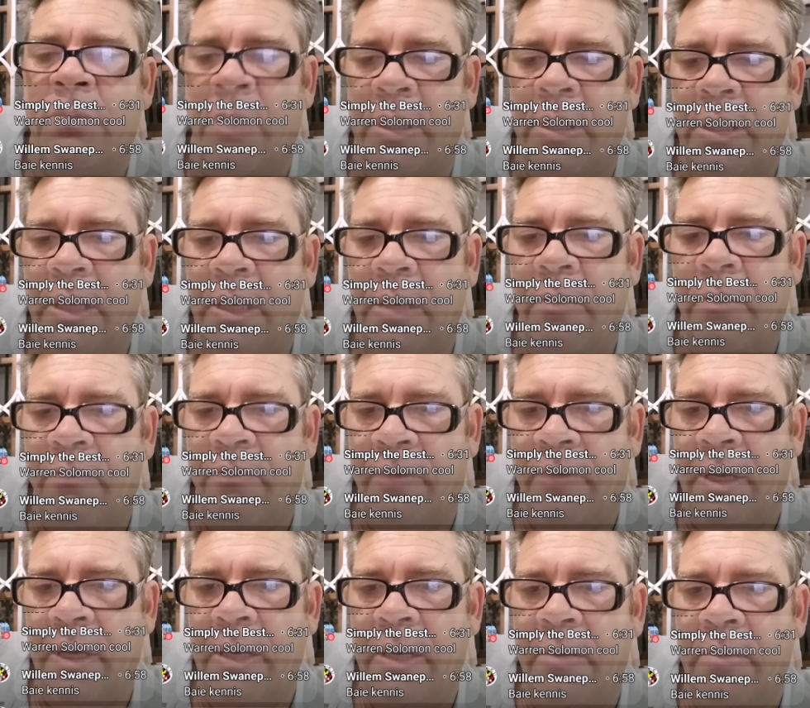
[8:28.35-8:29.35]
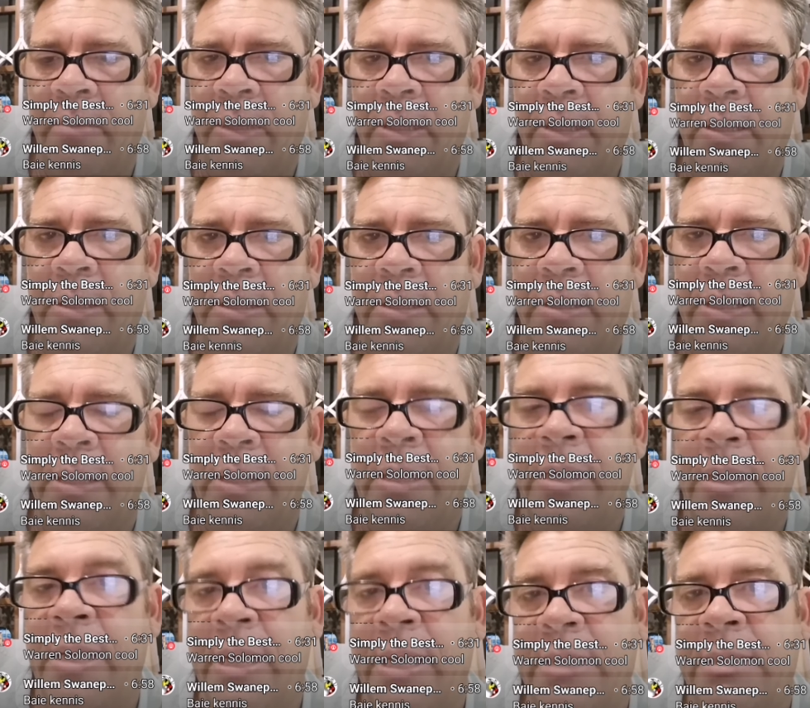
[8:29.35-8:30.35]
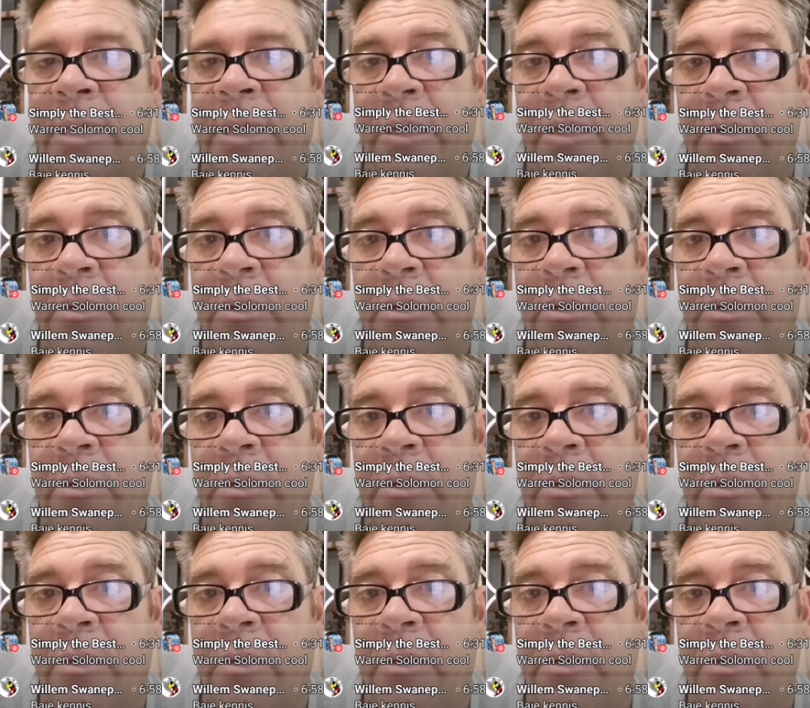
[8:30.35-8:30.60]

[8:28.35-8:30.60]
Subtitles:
One day you'll find them, and then the next day